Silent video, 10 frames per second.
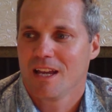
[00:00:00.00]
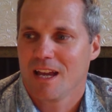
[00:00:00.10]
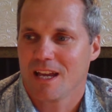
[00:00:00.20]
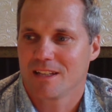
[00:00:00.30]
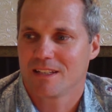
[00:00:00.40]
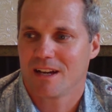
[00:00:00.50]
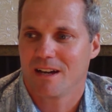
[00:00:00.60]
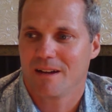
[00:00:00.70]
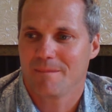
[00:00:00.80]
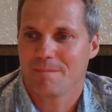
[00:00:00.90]
And
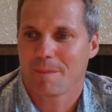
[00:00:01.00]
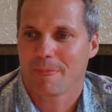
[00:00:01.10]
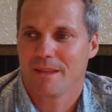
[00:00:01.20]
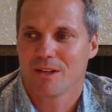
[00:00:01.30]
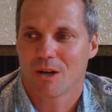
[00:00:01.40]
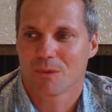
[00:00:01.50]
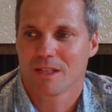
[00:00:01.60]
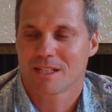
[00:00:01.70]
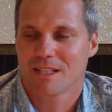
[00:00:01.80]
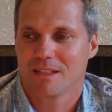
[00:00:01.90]
I
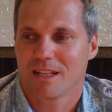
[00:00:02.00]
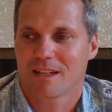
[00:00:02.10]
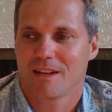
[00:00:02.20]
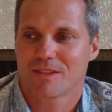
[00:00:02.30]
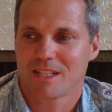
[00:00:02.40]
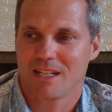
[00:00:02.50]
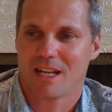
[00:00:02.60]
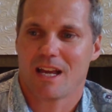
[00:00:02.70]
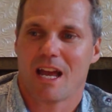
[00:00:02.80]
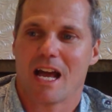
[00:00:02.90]
really see, like I've
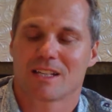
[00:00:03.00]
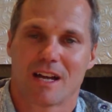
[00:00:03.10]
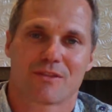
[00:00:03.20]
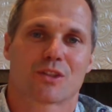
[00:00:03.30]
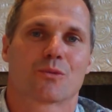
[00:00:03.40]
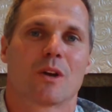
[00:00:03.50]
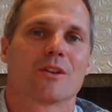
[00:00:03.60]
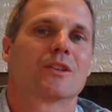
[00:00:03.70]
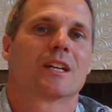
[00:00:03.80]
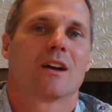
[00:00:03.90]
seen as I've
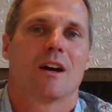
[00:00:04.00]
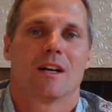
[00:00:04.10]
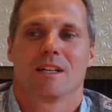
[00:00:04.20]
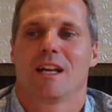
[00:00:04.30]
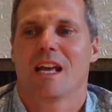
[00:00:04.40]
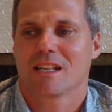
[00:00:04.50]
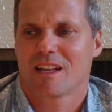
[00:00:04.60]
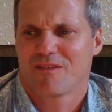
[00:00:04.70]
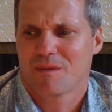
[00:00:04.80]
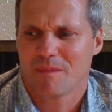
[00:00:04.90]
surrendered to God and as
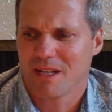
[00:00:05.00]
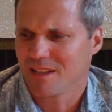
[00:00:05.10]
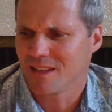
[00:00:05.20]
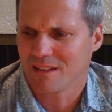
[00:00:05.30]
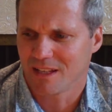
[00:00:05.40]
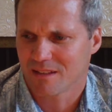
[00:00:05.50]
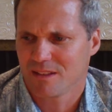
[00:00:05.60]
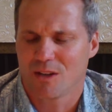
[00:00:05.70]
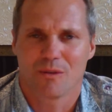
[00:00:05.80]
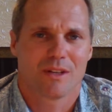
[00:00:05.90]
I've admitted that, like,
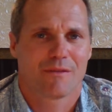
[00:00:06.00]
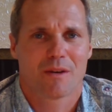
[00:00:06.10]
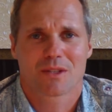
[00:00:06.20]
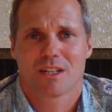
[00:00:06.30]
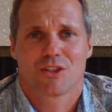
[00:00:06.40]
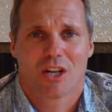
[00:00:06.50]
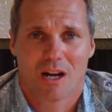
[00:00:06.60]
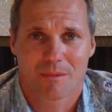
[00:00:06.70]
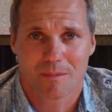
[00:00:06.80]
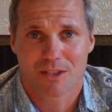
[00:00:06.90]
if I was in a
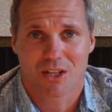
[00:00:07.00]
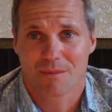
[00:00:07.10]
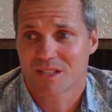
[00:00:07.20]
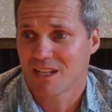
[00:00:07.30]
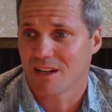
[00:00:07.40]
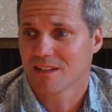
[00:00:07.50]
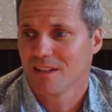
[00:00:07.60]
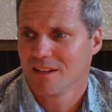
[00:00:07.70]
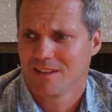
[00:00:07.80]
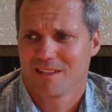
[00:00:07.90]
job and my job sucked,
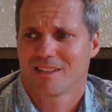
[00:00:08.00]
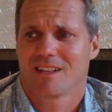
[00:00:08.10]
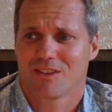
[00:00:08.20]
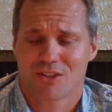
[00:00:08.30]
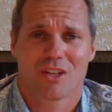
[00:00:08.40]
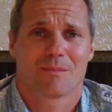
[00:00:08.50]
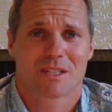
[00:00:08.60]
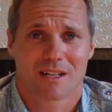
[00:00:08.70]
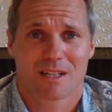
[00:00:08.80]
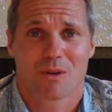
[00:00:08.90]
this job
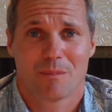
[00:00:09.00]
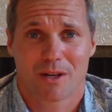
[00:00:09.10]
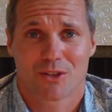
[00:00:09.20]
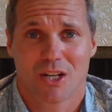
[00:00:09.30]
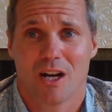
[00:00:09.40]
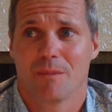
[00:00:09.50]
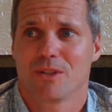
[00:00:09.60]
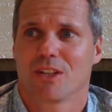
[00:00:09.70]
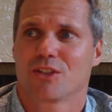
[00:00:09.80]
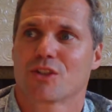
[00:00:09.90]
sucks, I want a better job.
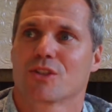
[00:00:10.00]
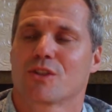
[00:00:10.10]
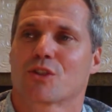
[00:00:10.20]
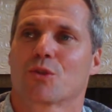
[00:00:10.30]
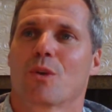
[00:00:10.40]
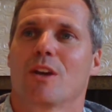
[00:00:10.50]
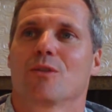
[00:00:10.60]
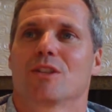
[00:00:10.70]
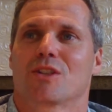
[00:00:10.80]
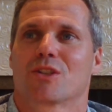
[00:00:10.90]
And like just
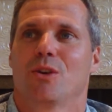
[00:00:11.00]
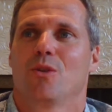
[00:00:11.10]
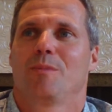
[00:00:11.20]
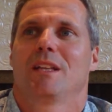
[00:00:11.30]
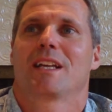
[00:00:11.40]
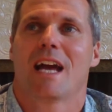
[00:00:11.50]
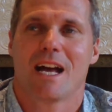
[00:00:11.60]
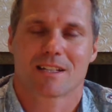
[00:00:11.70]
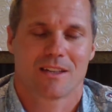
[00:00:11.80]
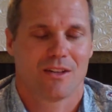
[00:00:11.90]
surrendering to soul would be like
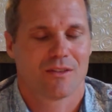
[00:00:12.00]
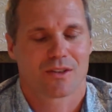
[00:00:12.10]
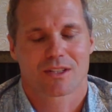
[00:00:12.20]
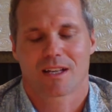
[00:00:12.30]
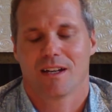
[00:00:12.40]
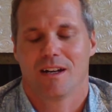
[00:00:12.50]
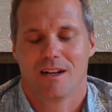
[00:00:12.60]
asking the universe, like,